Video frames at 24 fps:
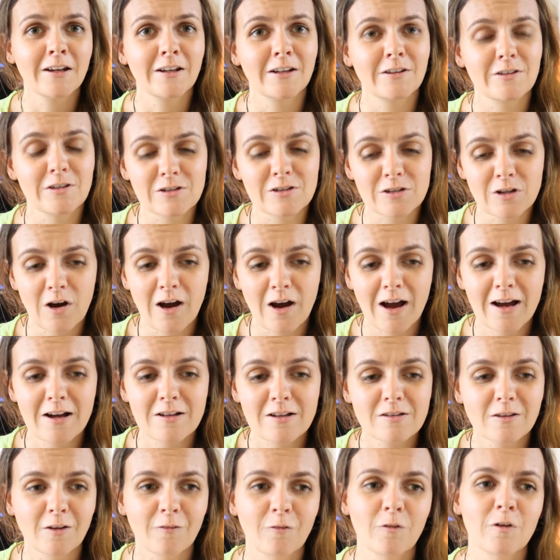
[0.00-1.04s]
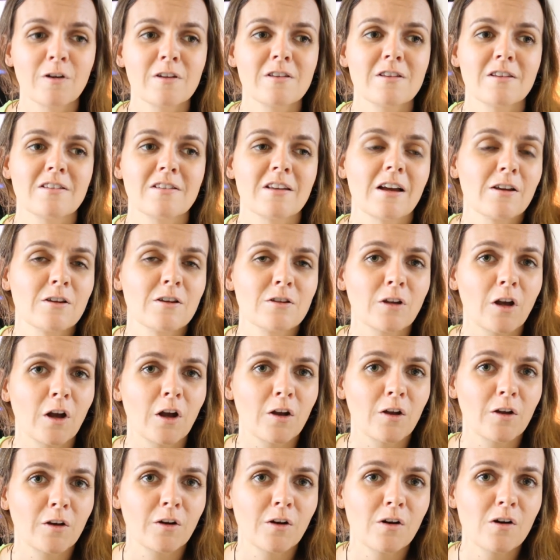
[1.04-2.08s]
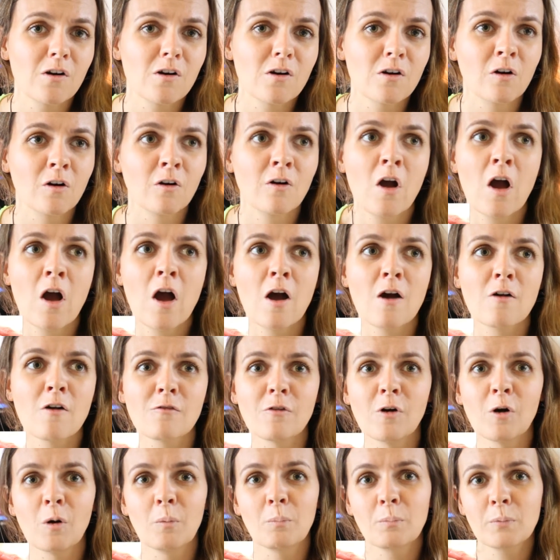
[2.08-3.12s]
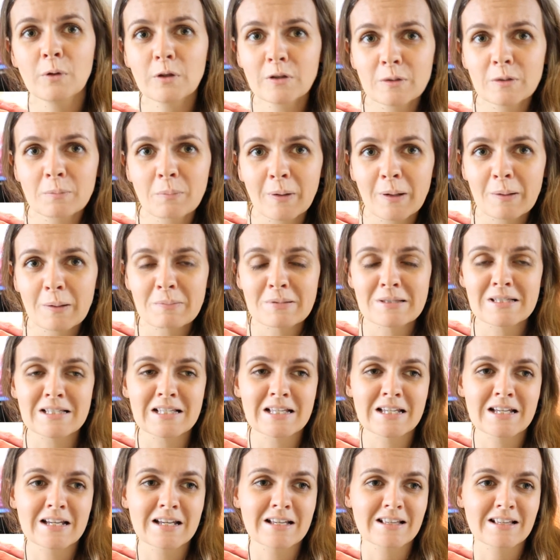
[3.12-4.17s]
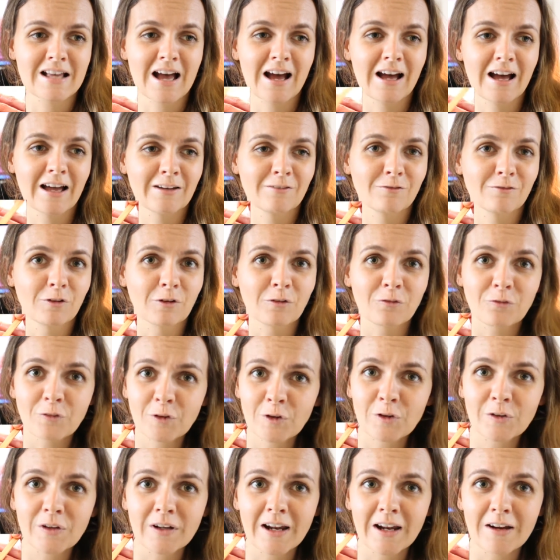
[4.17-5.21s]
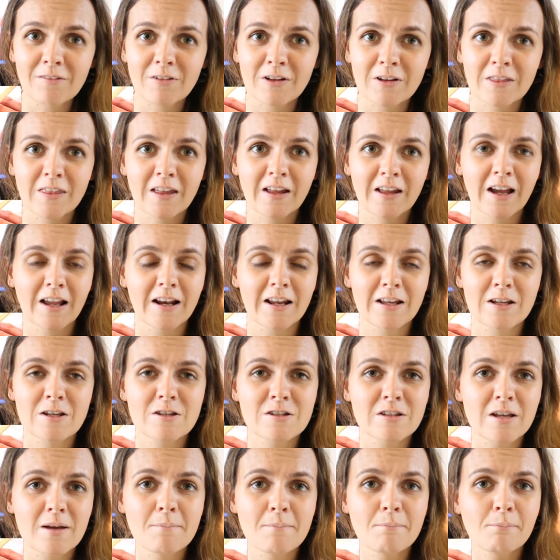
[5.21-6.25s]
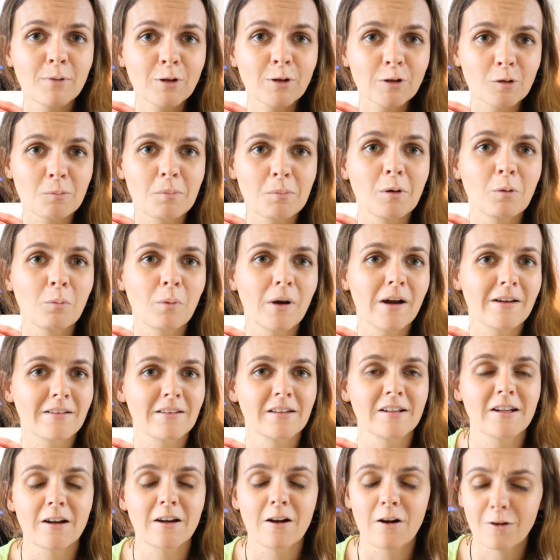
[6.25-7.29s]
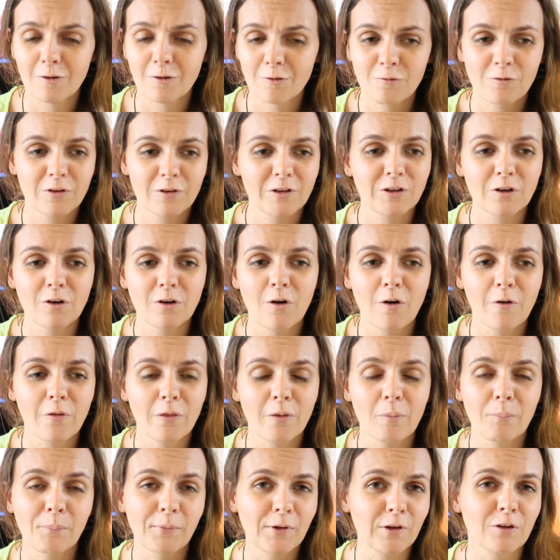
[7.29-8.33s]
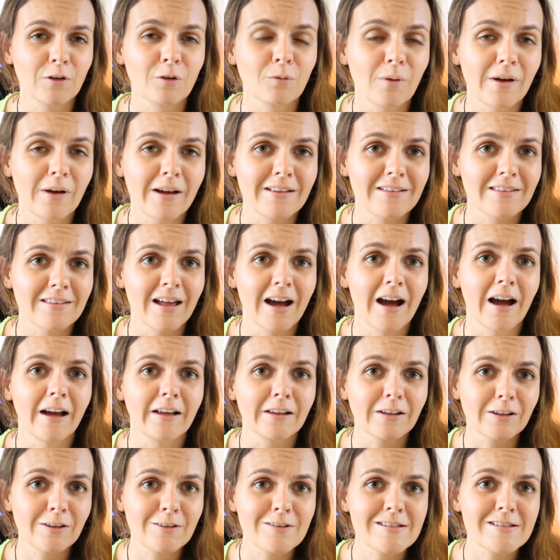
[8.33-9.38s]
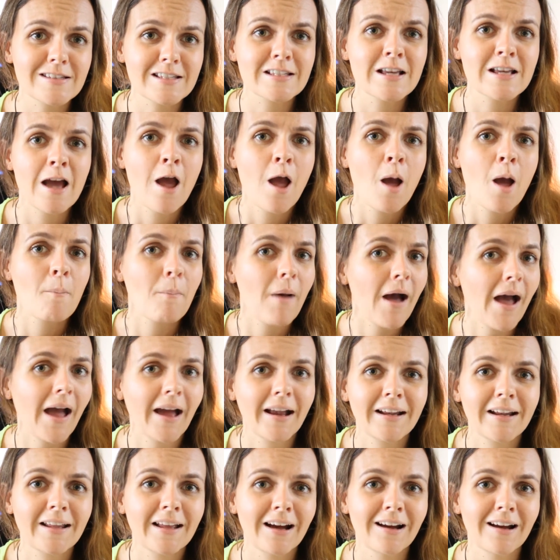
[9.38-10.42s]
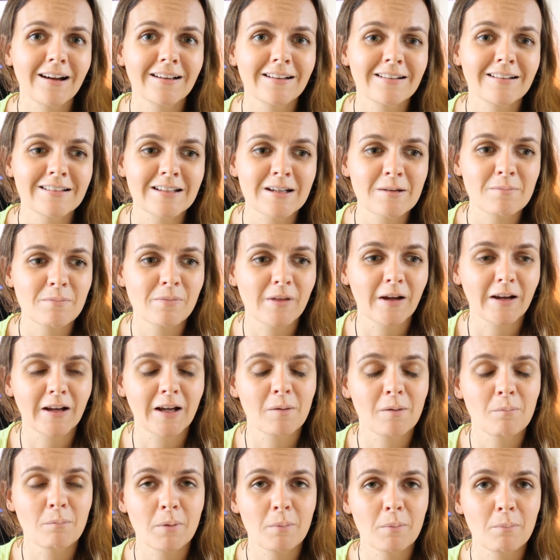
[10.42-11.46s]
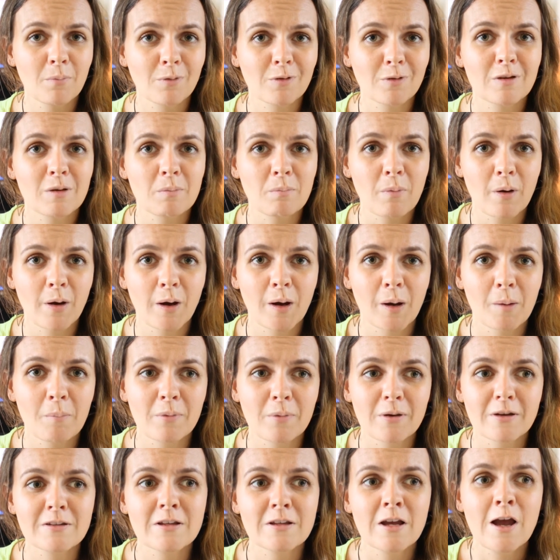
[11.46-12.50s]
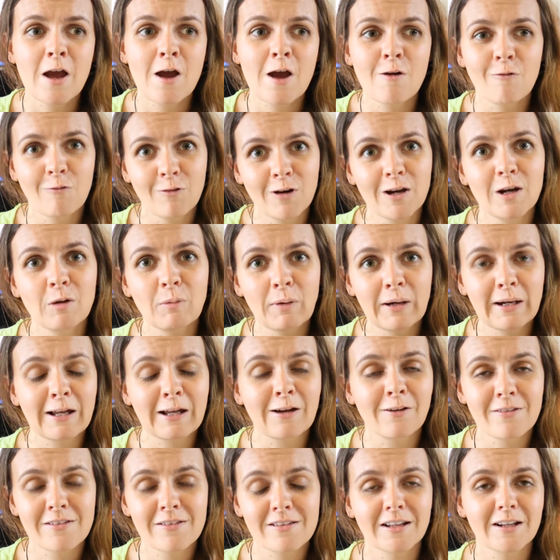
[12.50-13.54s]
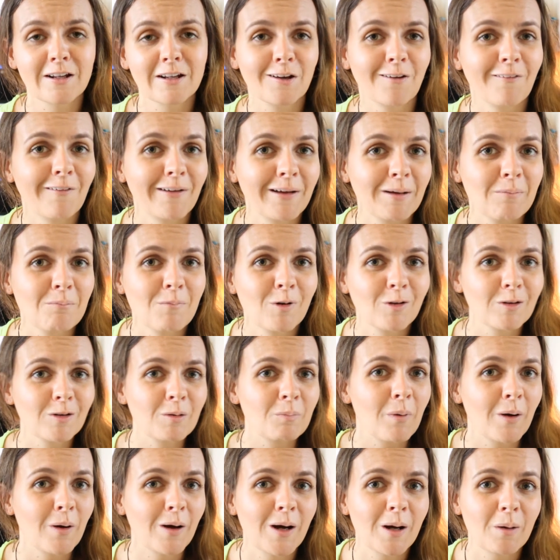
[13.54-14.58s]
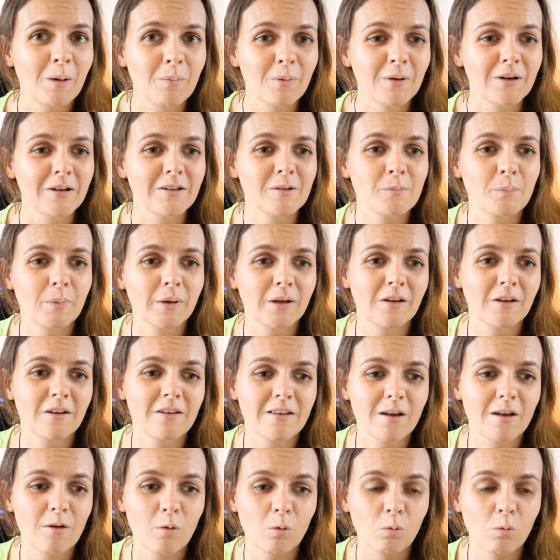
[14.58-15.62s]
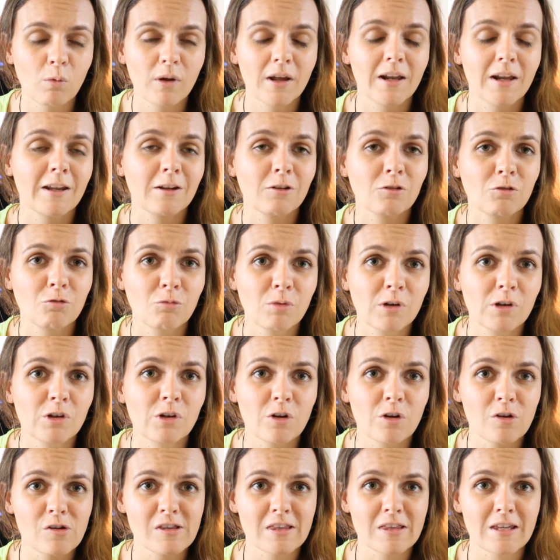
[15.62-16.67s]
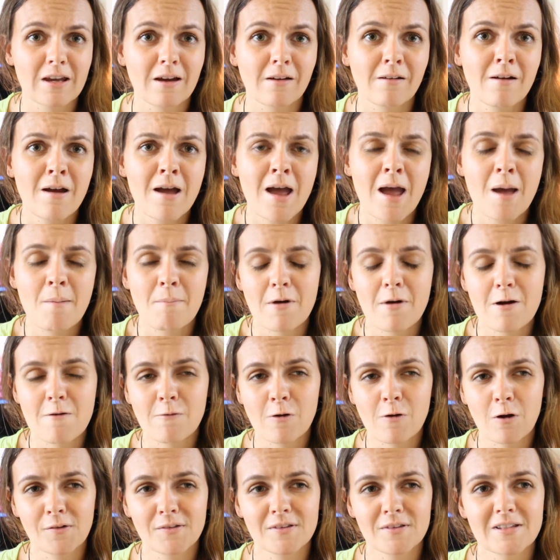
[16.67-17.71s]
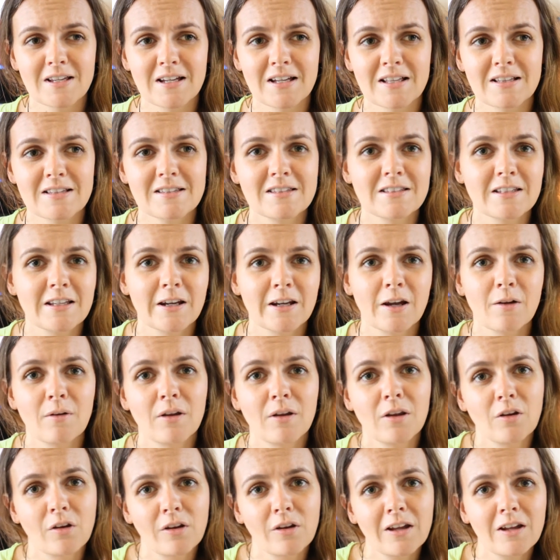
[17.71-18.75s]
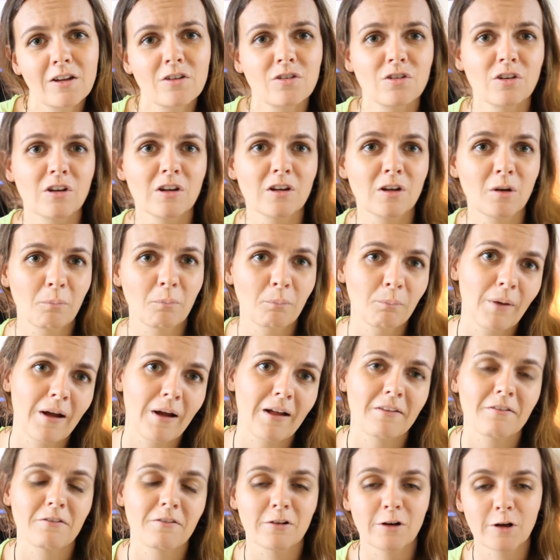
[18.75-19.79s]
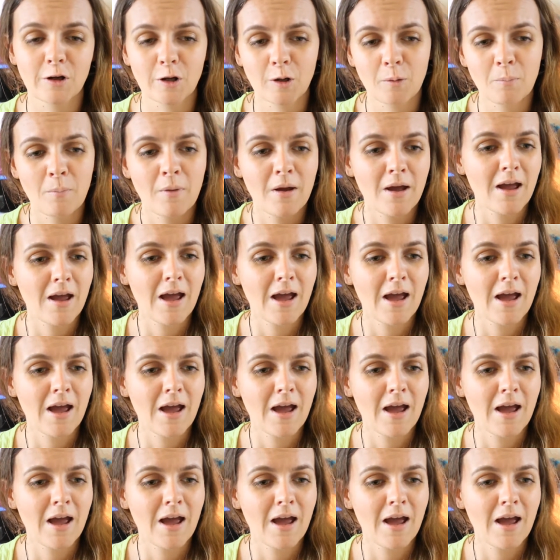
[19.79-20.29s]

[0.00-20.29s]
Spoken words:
need to sort out. So for instance, I use coconut oil for beauty purposes and for food and everything, and I use it in multiple ways. I did a whole video on the beauty ways that I use this, but any item that can be multi-purpose, really consider going multi-purpose, because it will really reduce the amount of contents, you know, in your kitchen, your bathroom,